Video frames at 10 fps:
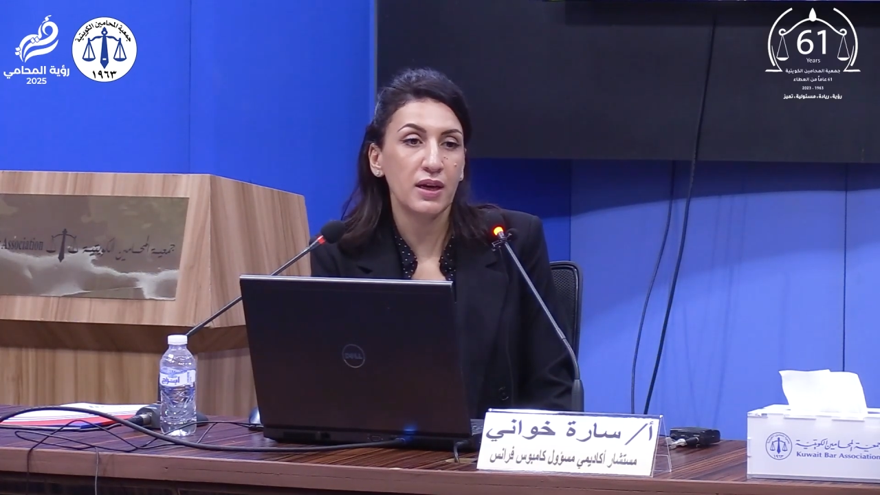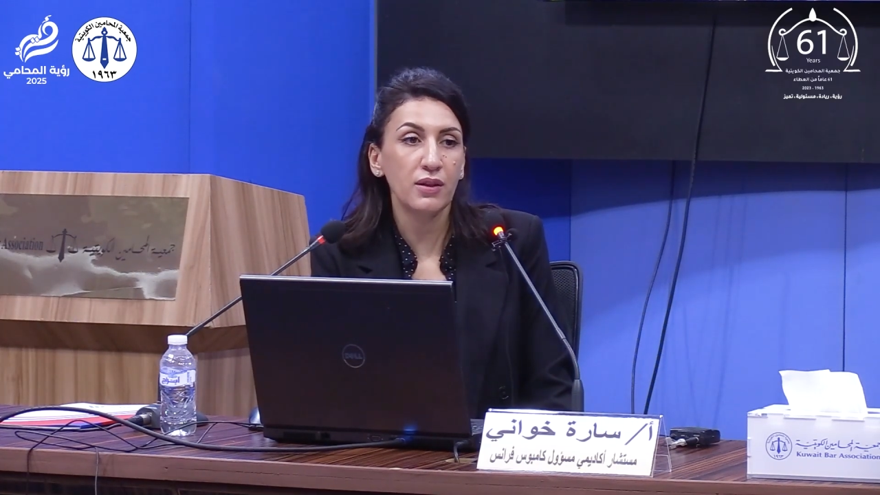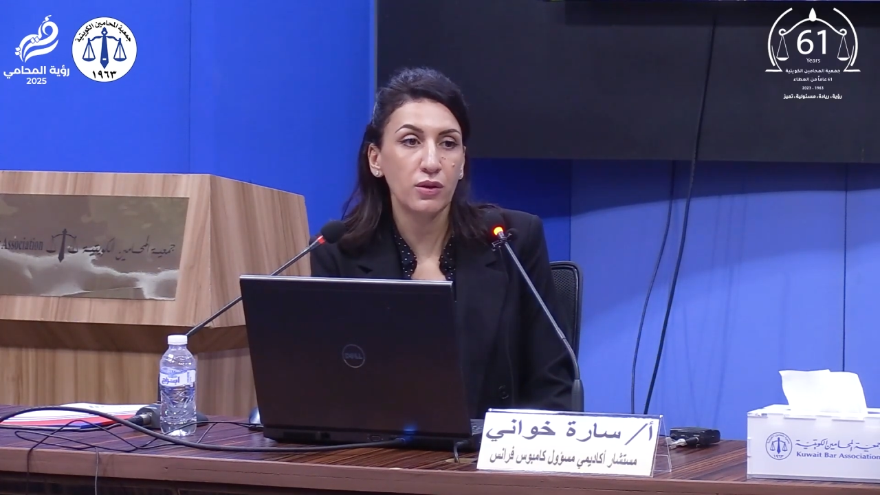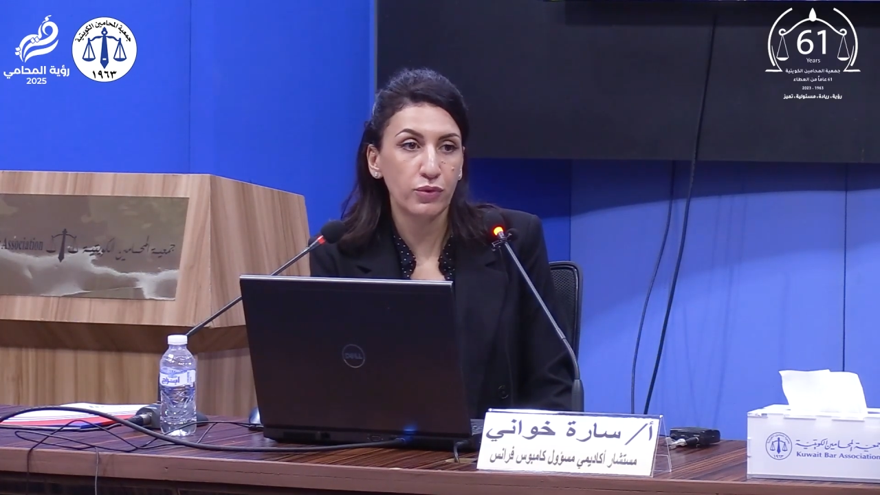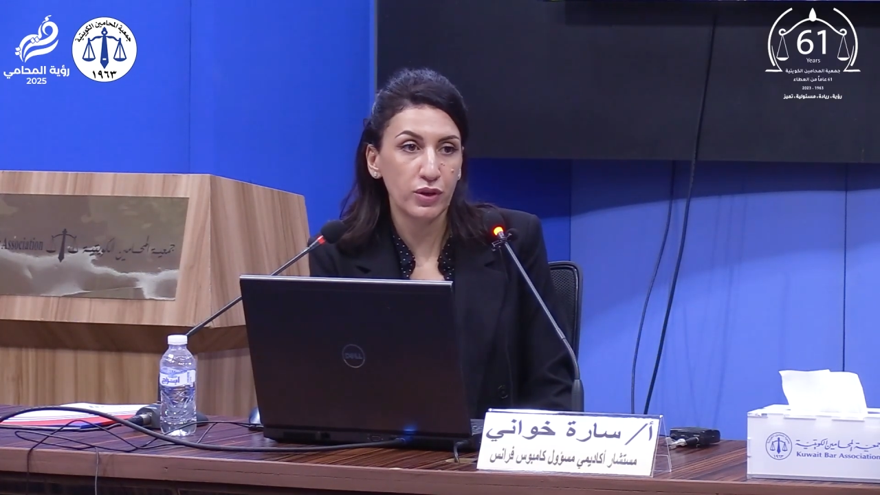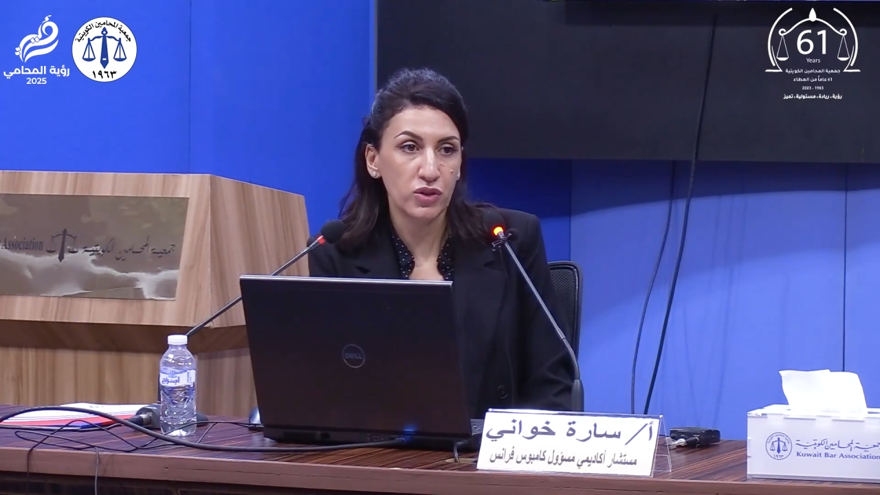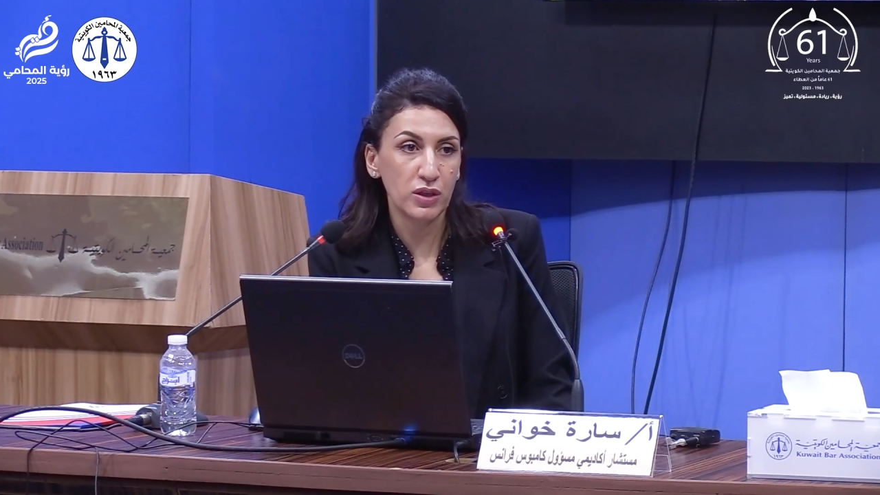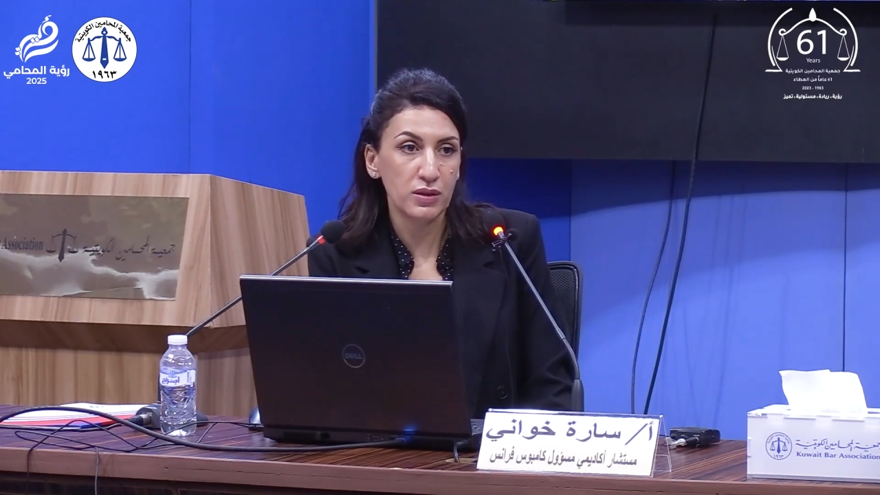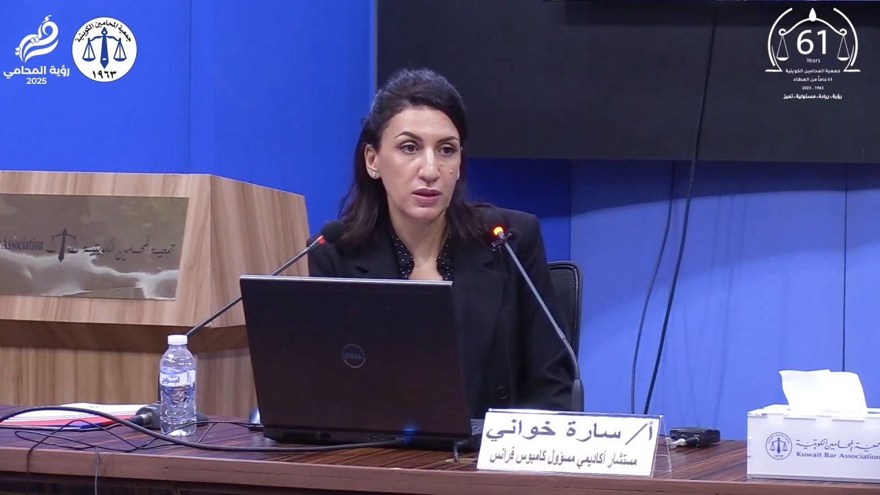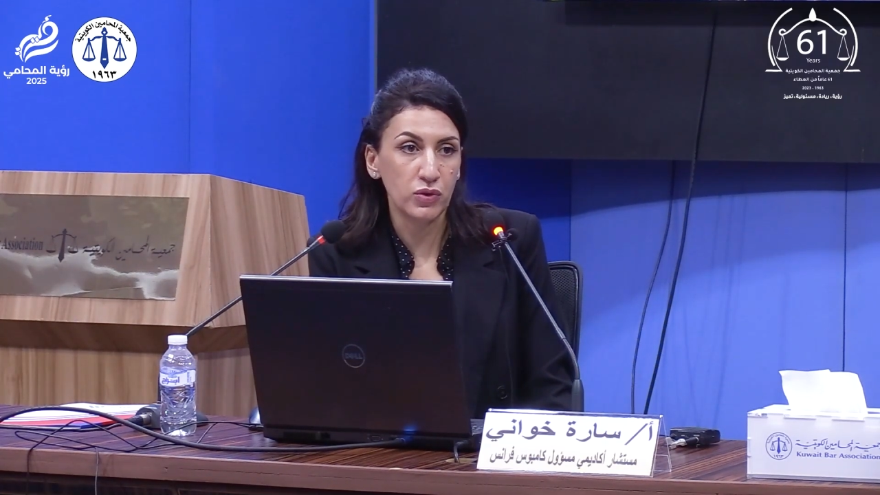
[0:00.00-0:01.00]
at the French
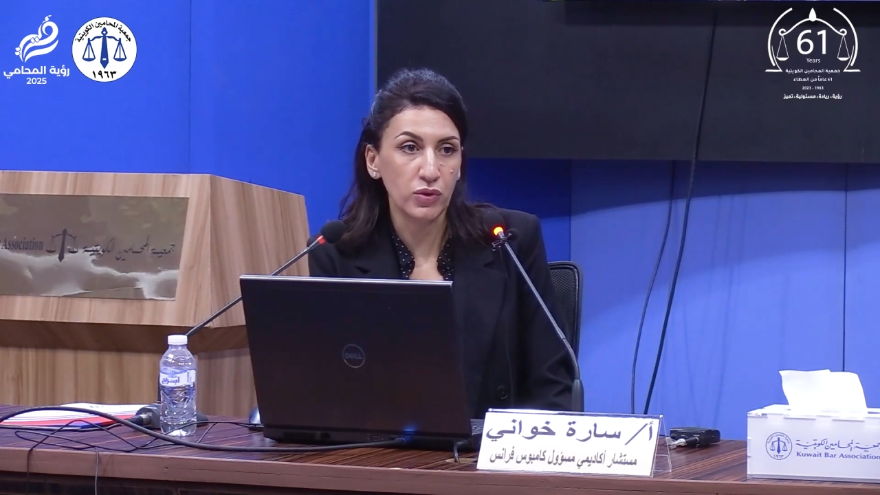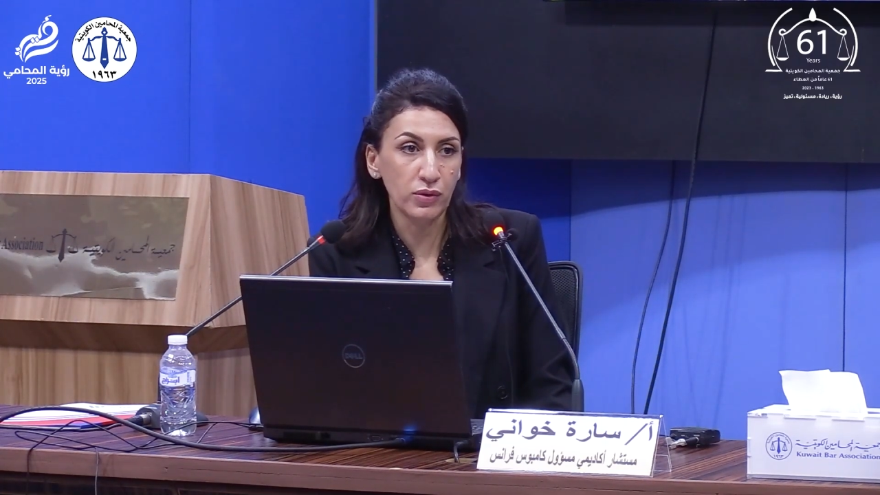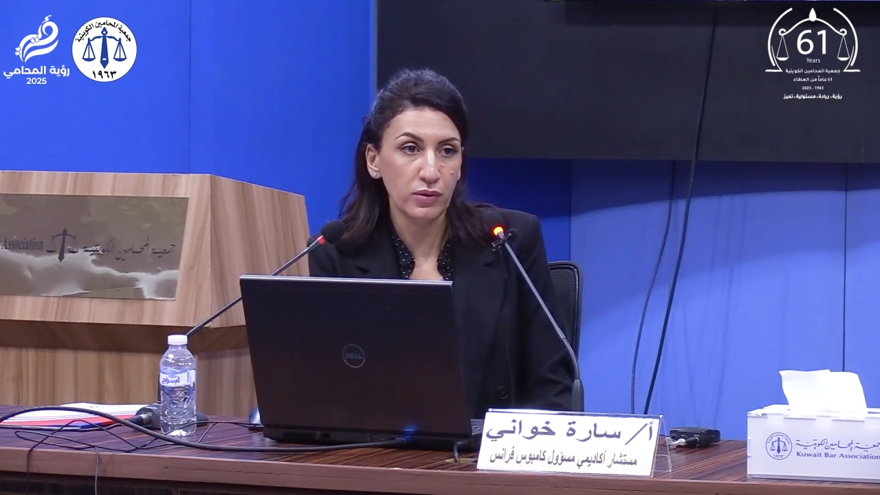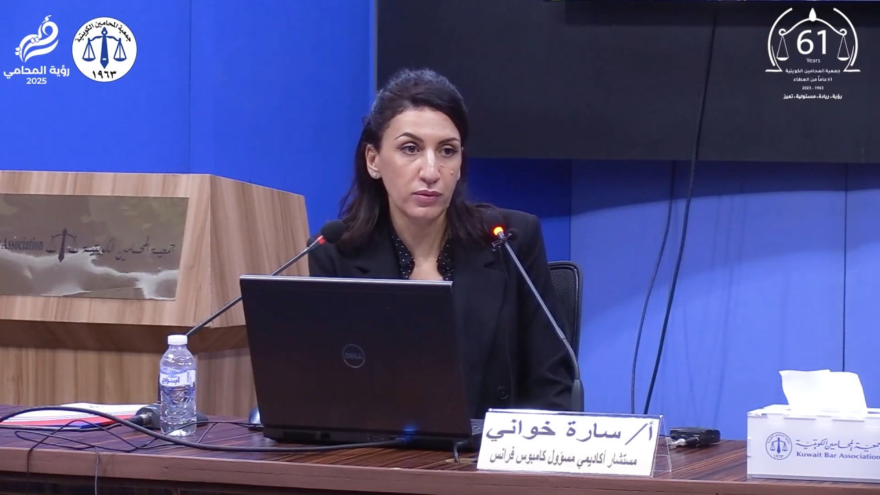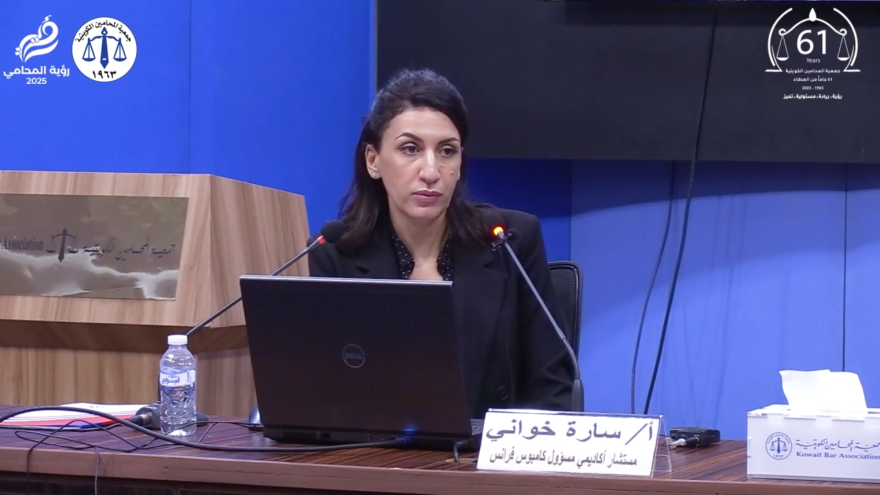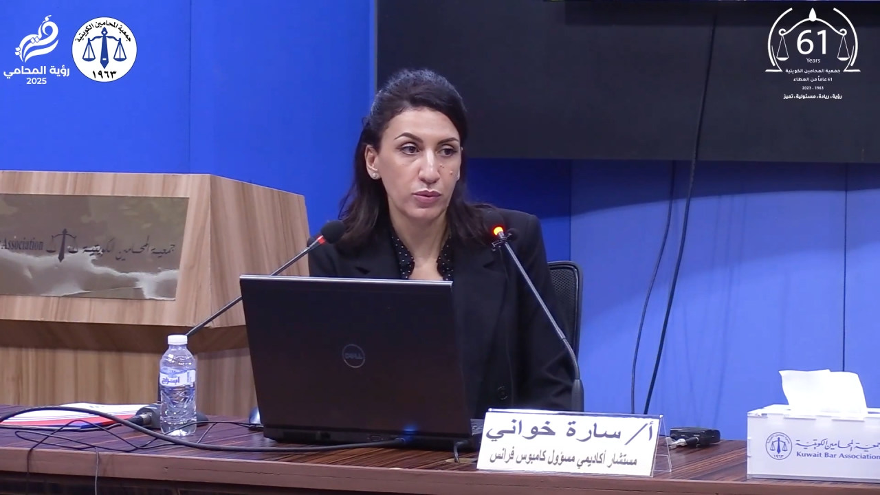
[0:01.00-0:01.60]
Institute,